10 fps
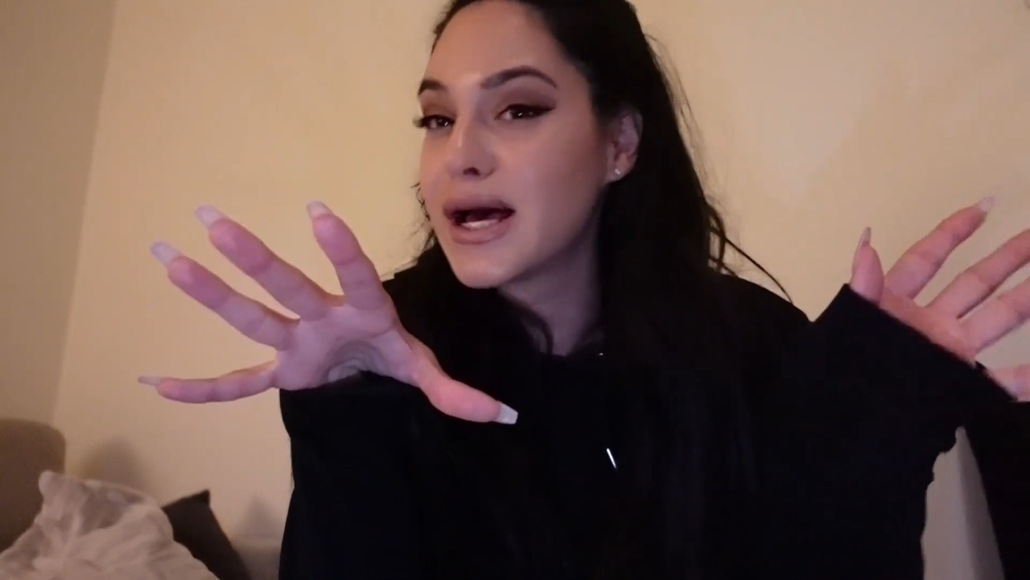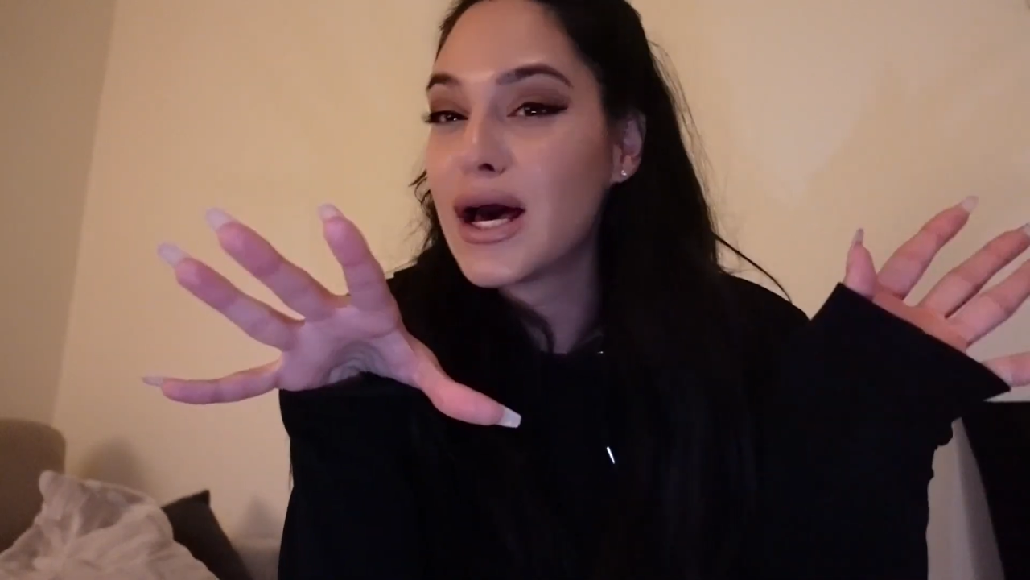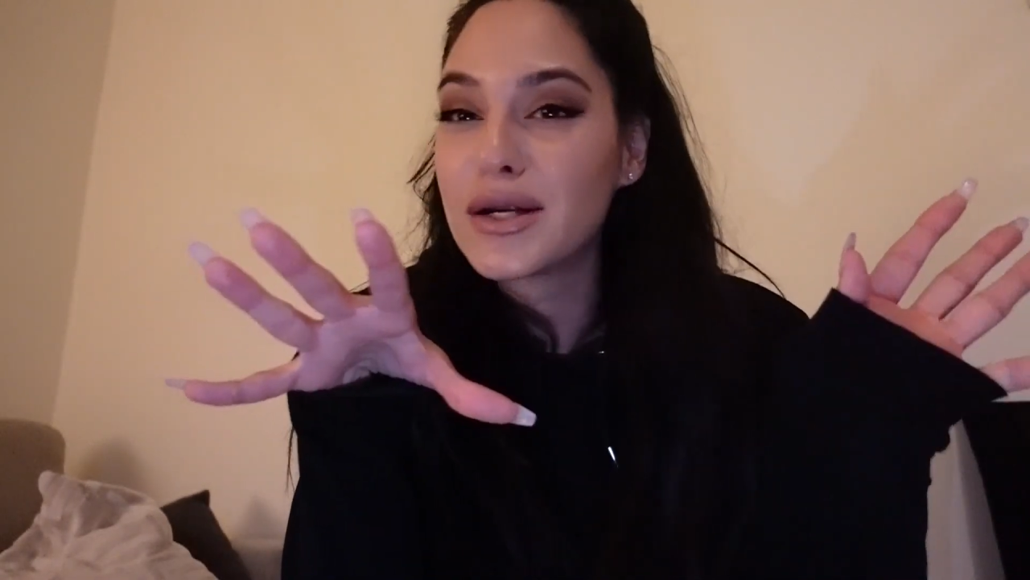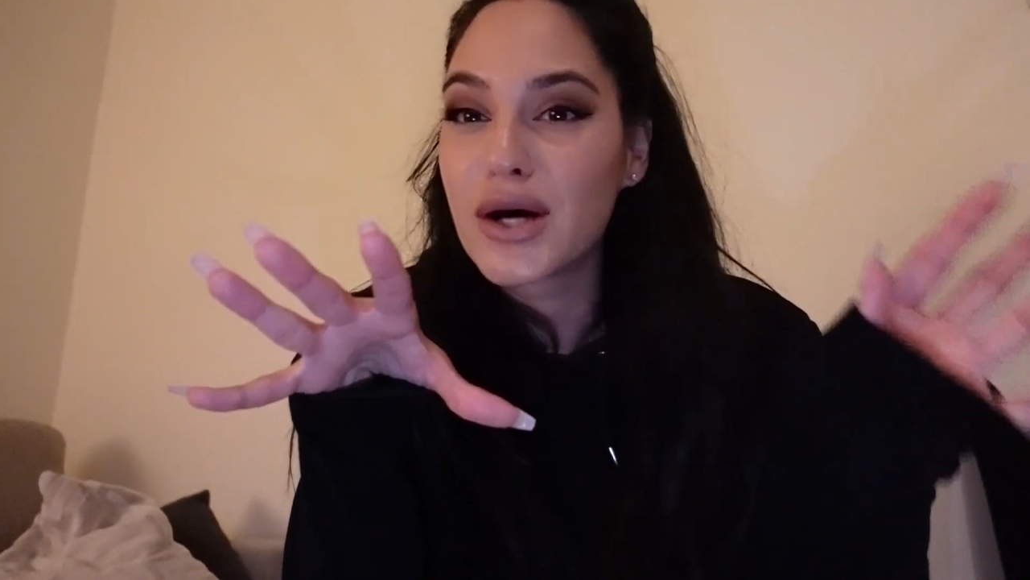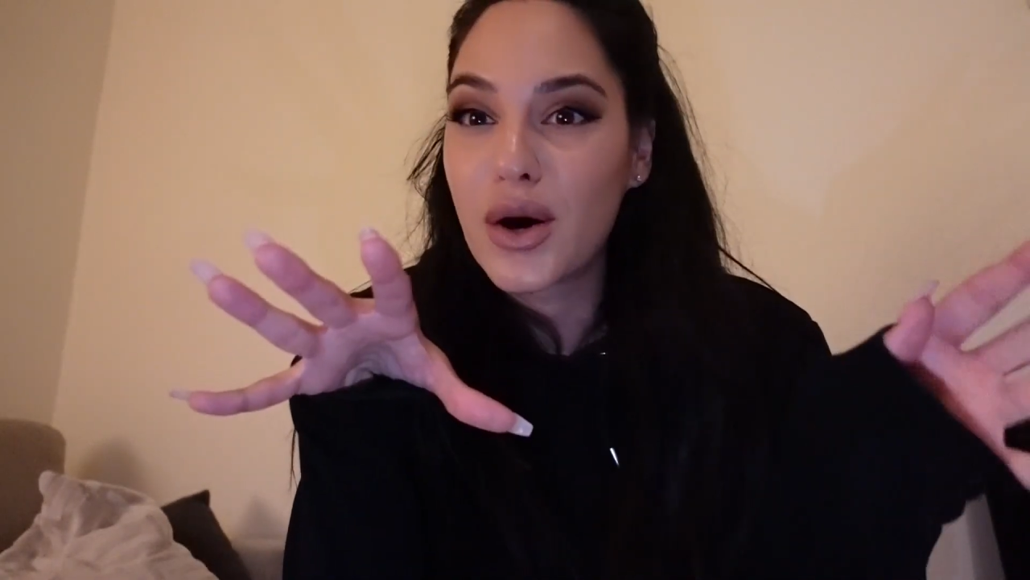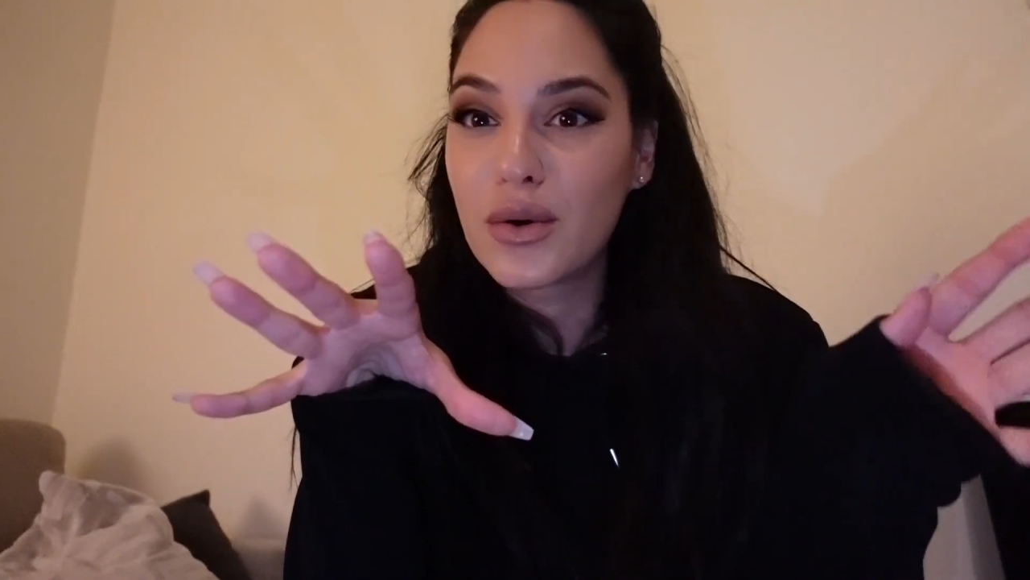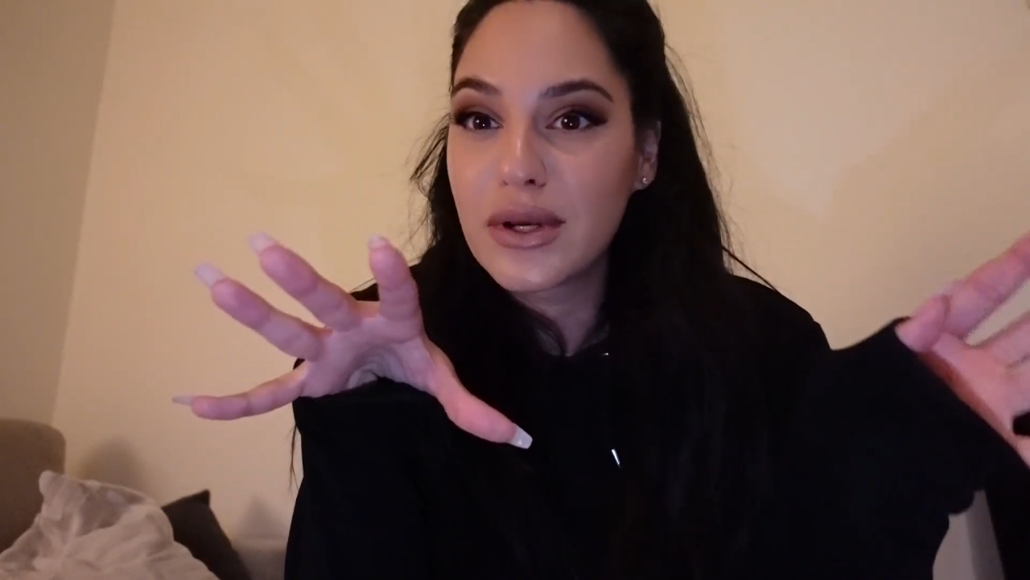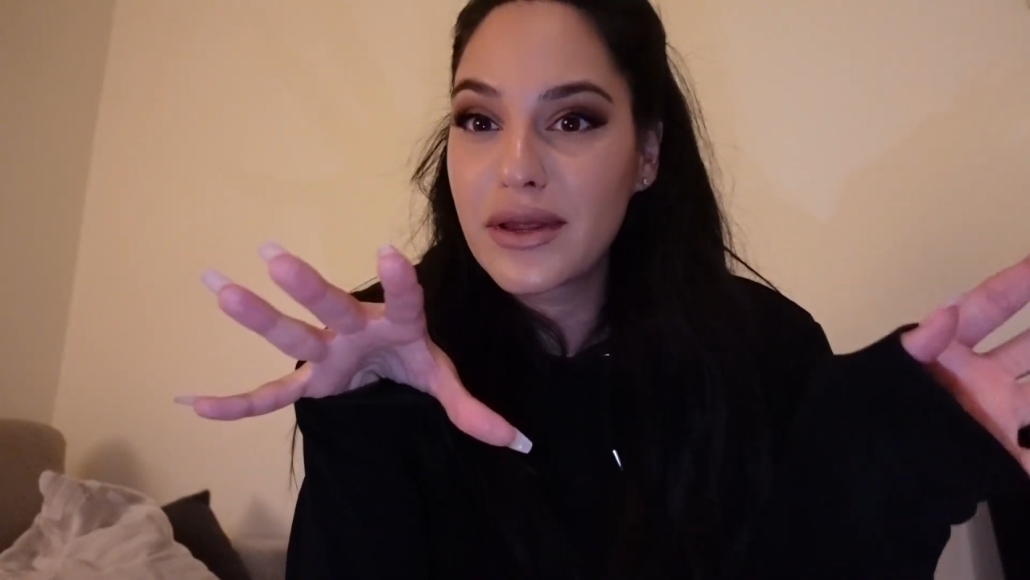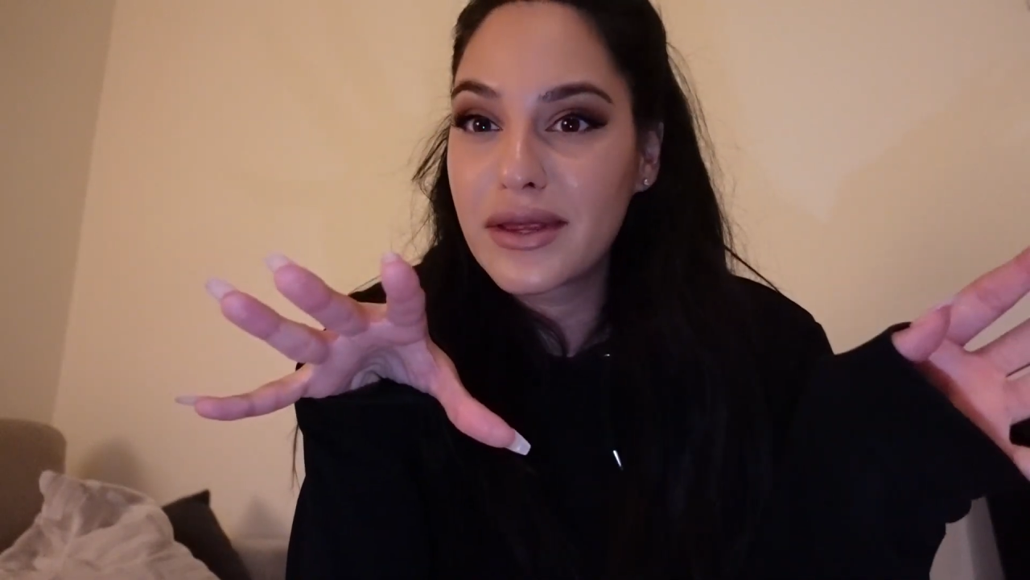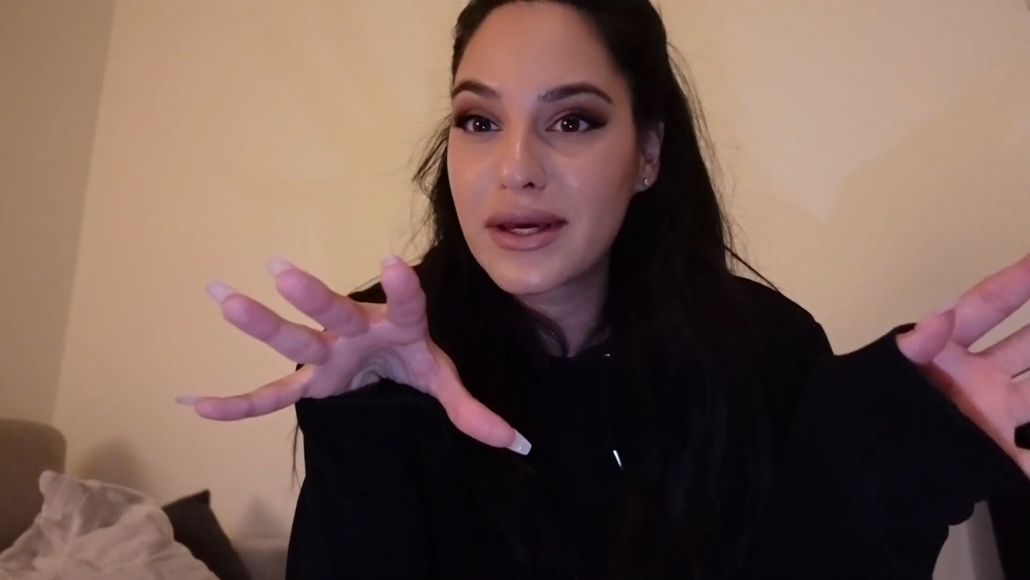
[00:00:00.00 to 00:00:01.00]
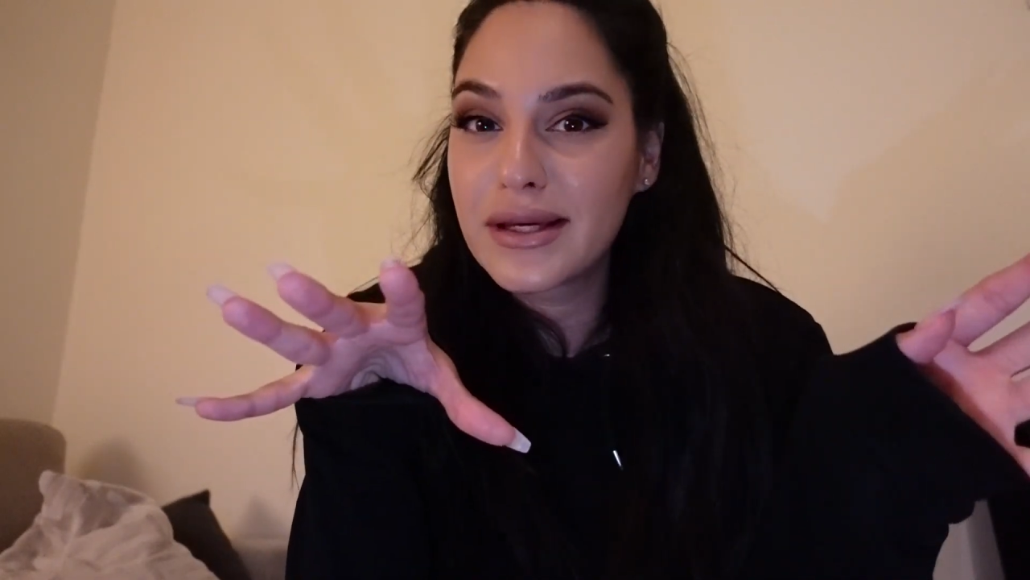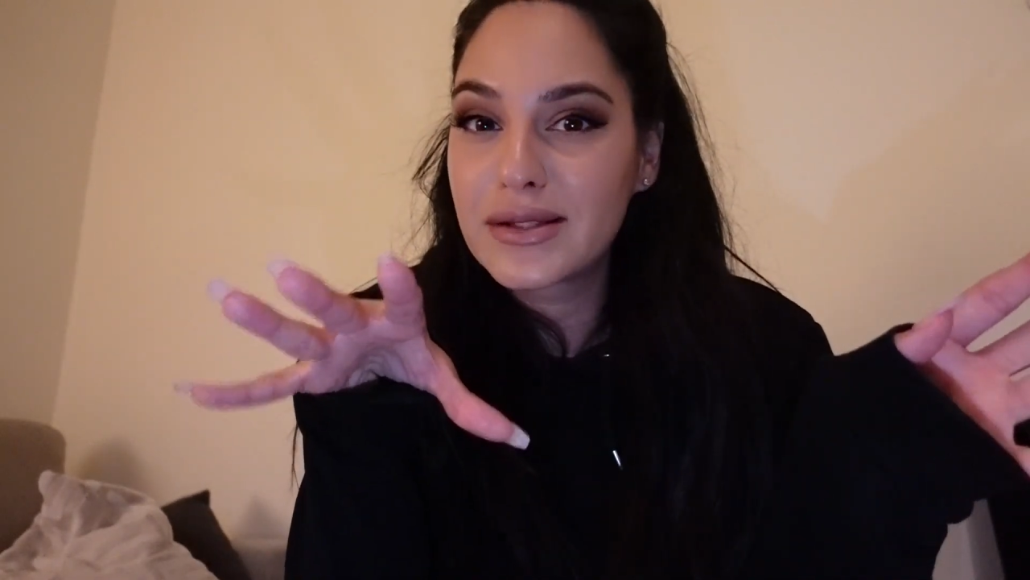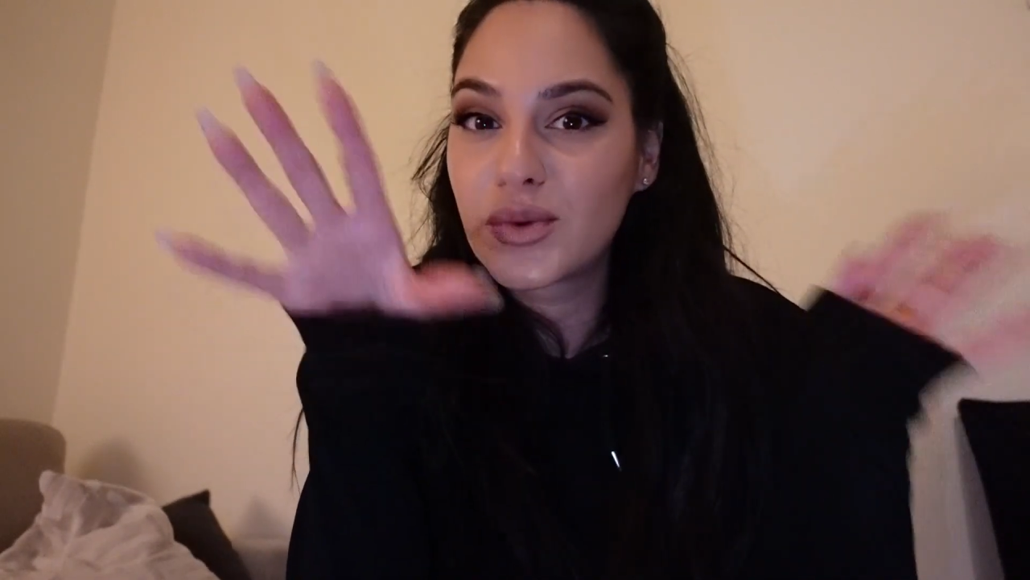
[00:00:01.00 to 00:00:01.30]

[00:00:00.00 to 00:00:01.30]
The only thing is